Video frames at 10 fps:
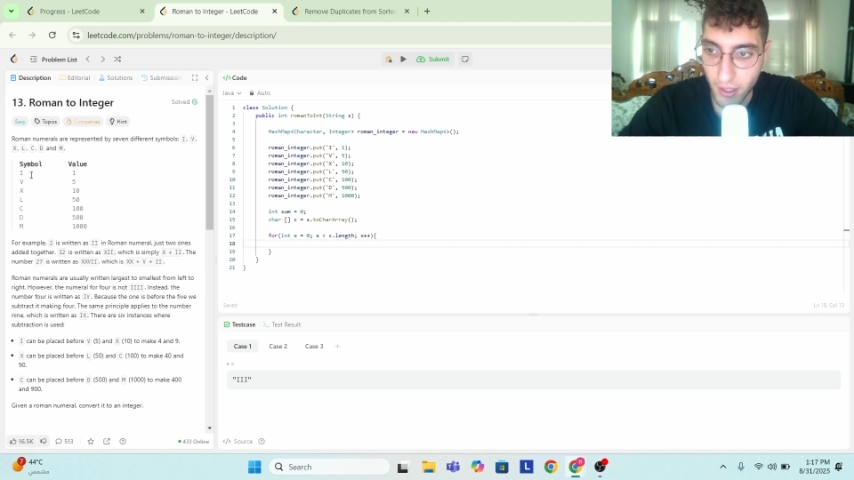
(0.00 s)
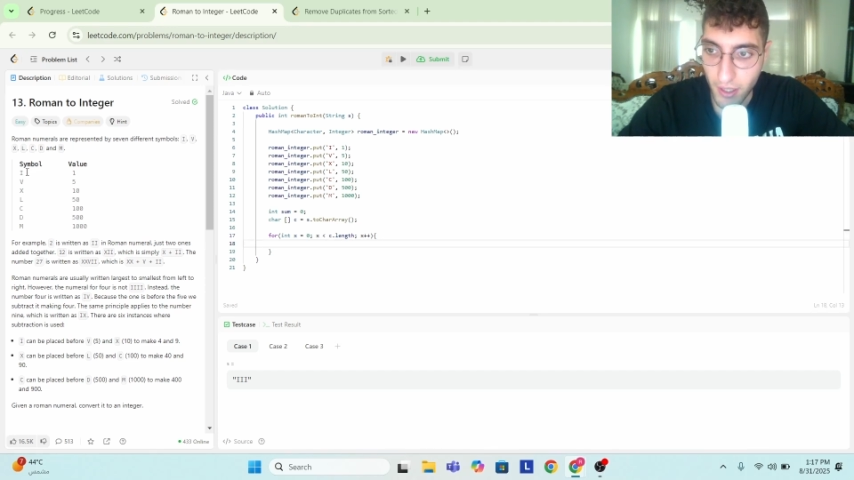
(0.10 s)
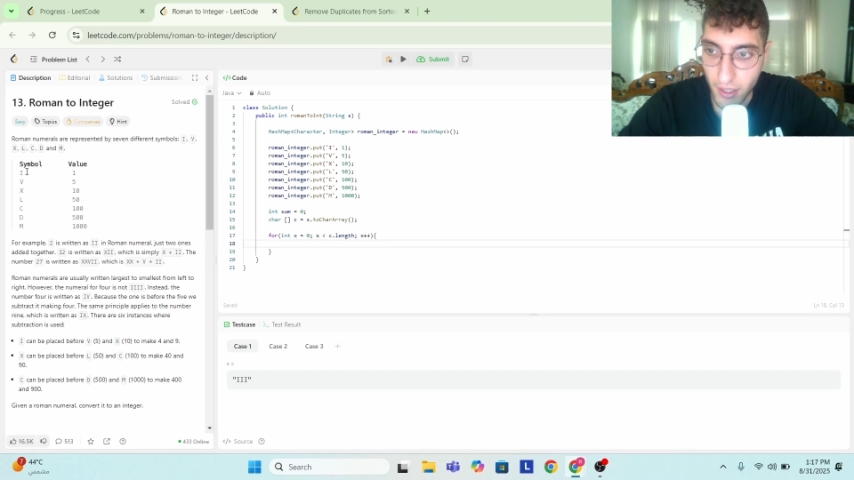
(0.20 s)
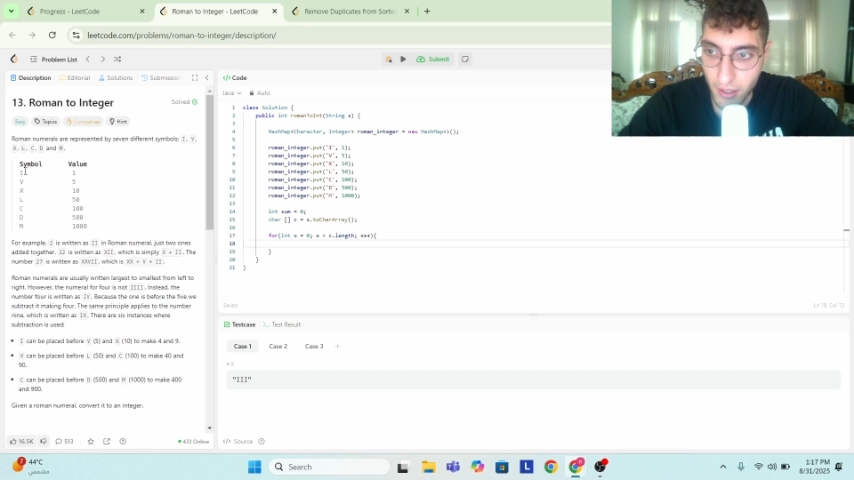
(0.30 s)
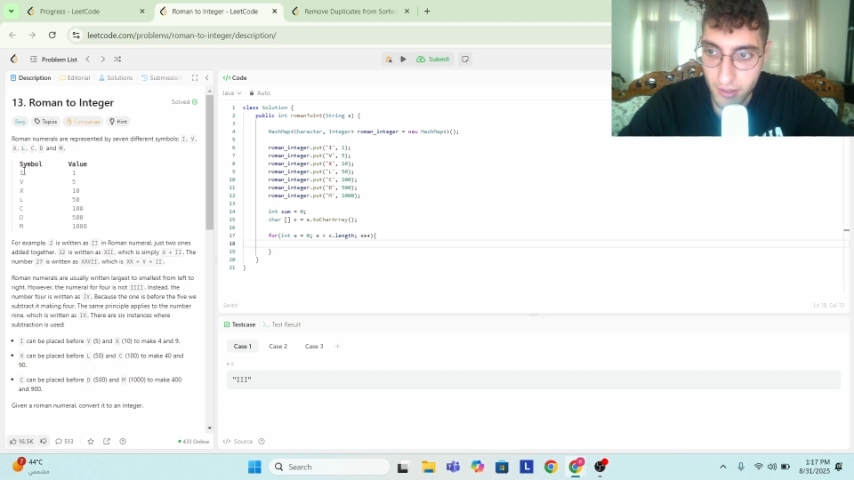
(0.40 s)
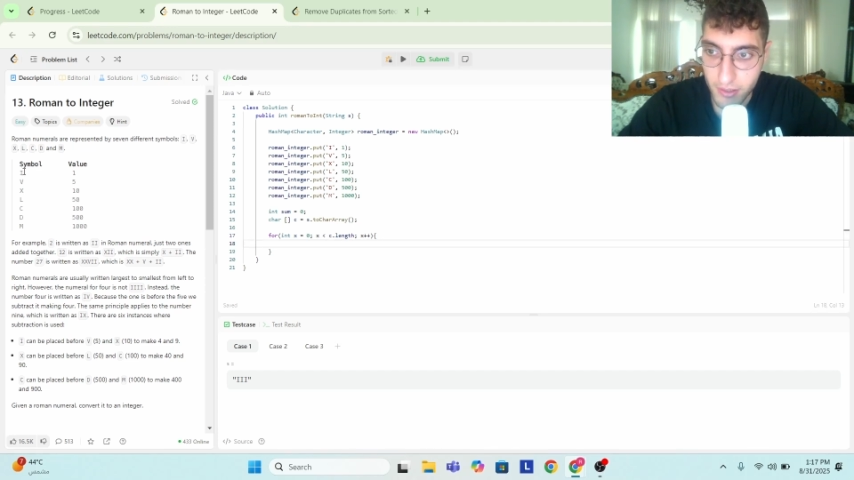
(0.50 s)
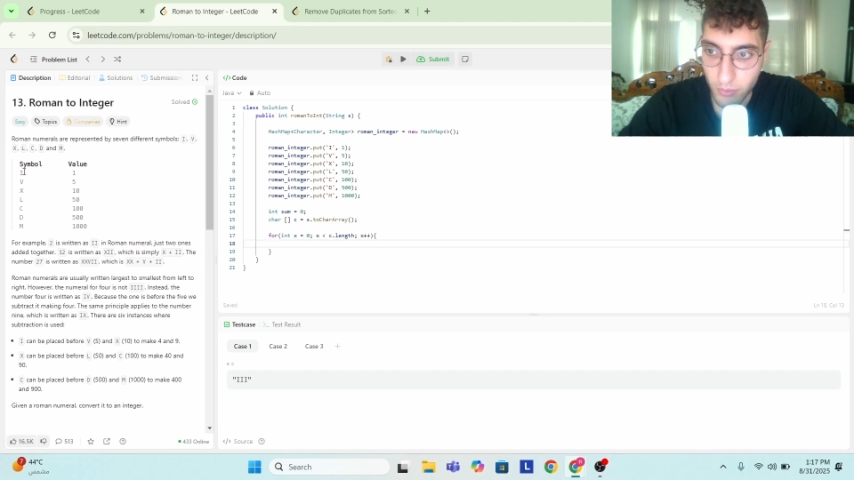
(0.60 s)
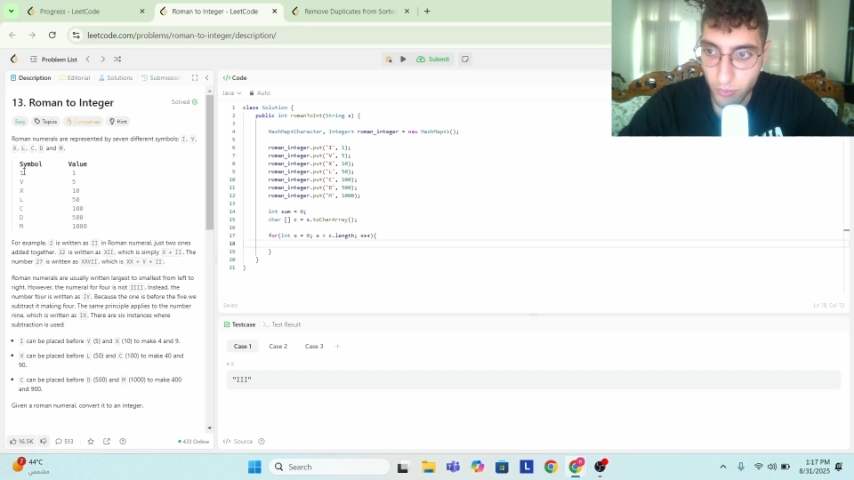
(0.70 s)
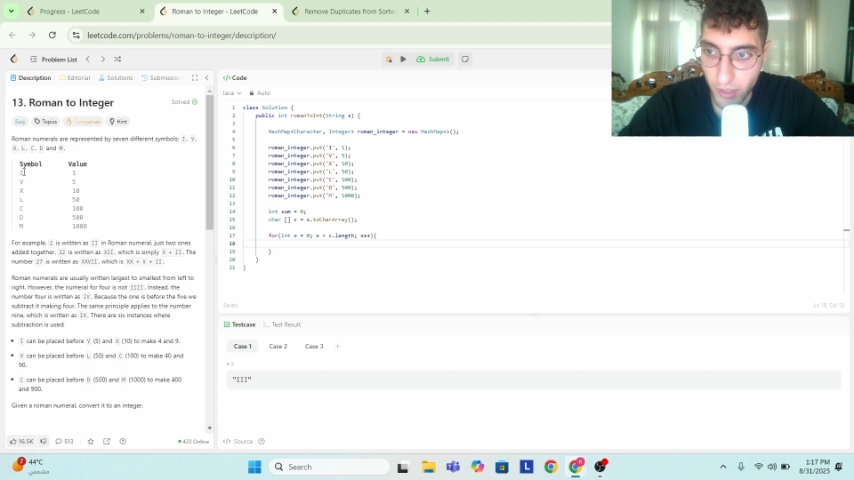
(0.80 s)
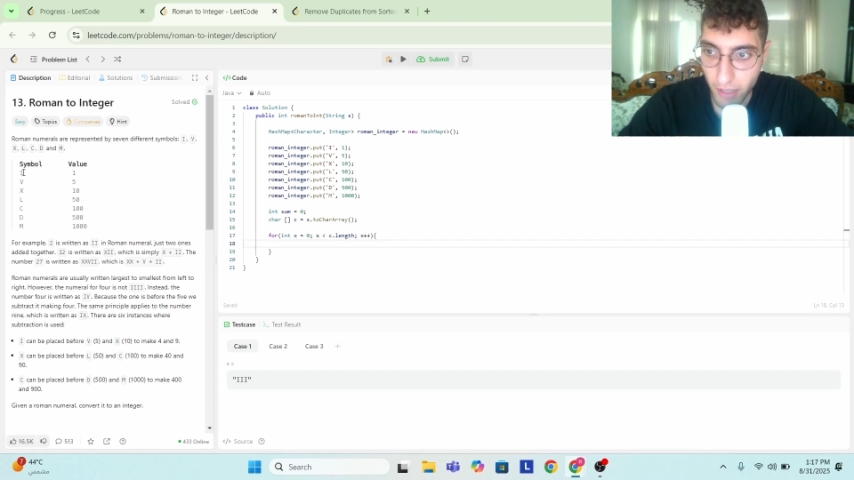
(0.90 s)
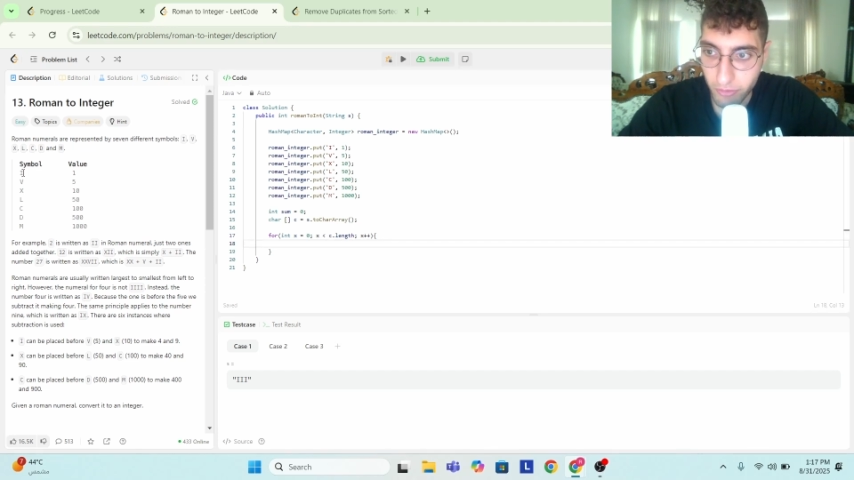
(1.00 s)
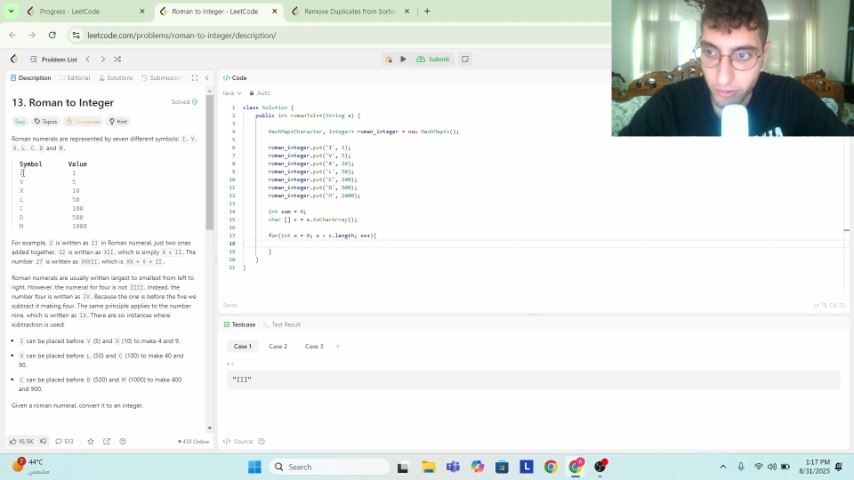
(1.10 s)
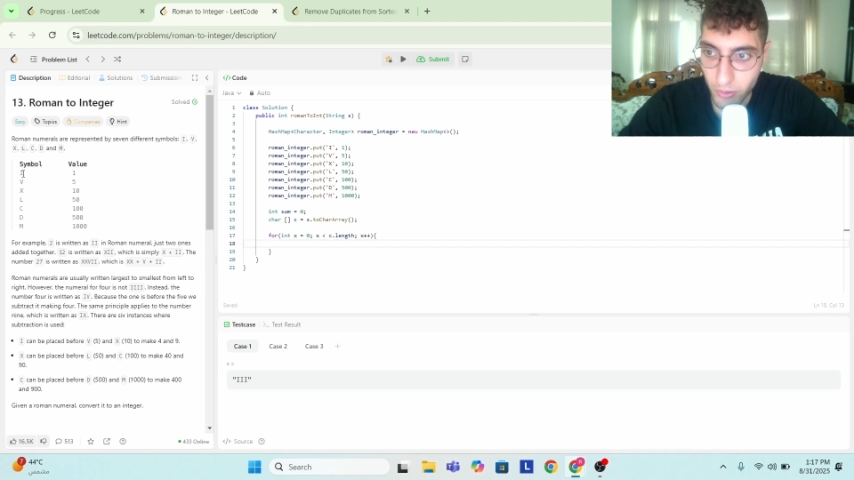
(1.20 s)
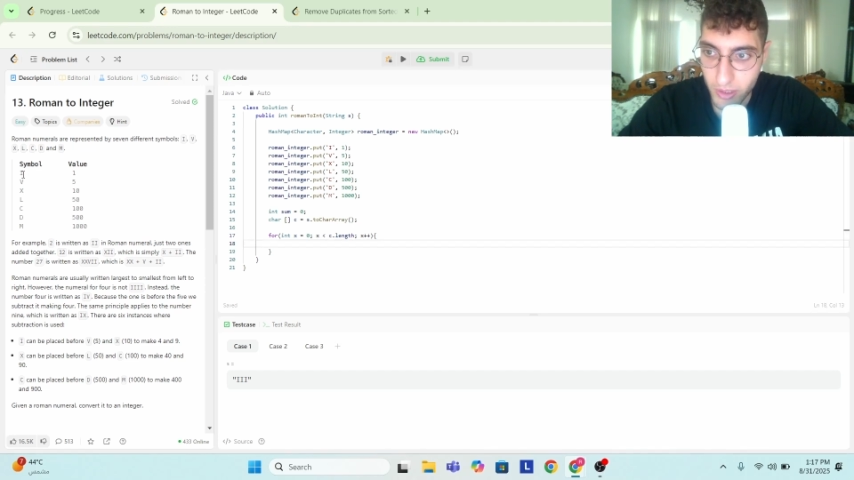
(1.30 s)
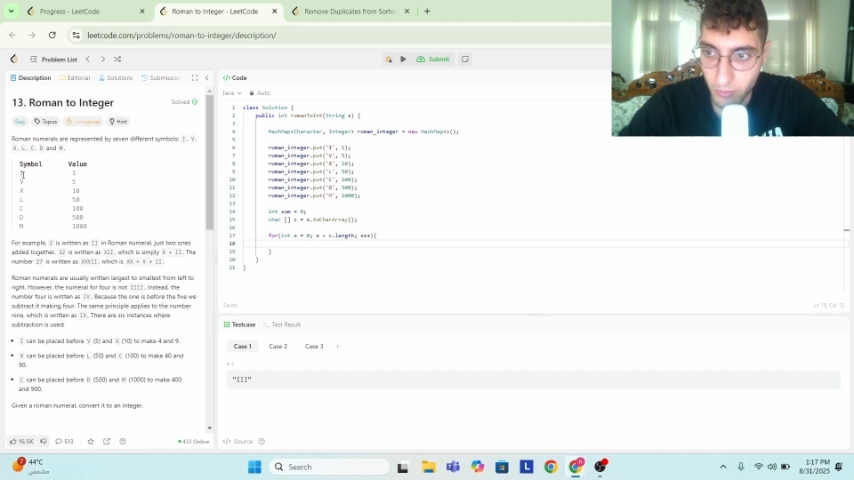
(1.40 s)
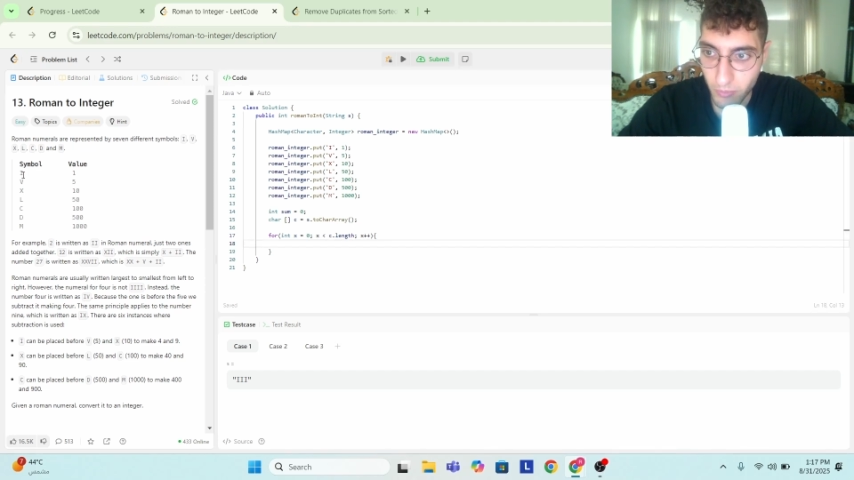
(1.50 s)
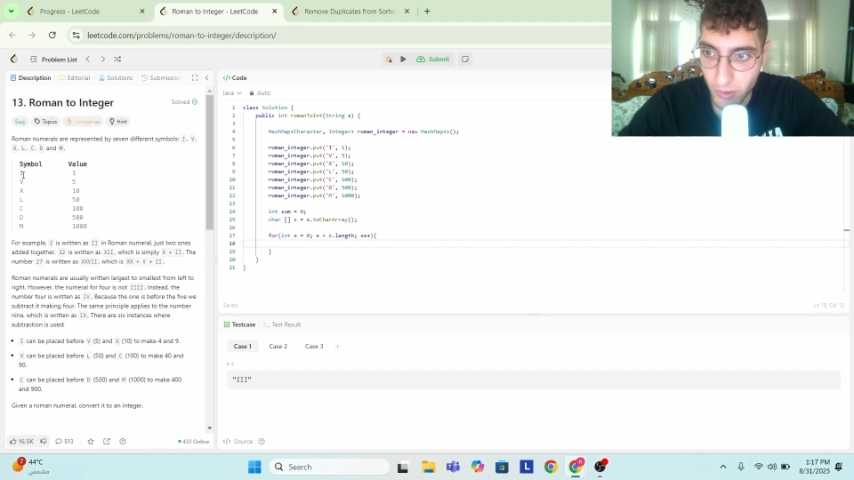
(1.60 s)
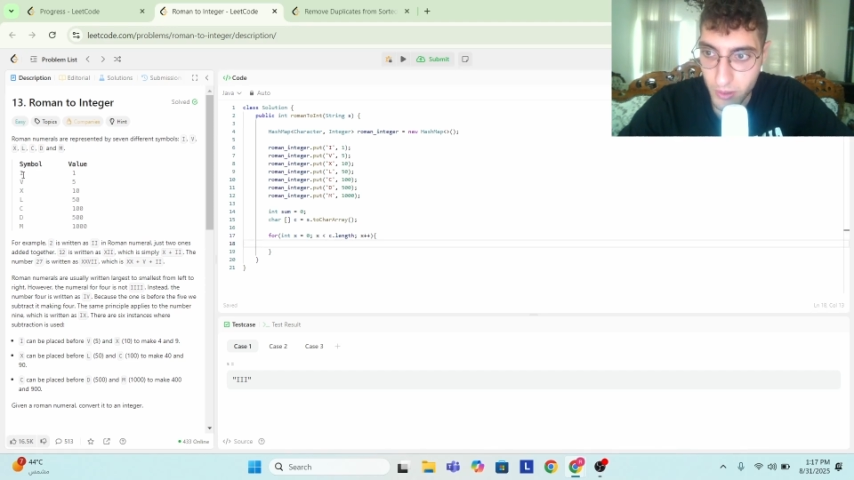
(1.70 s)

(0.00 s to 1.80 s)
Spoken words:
is if we have two symbols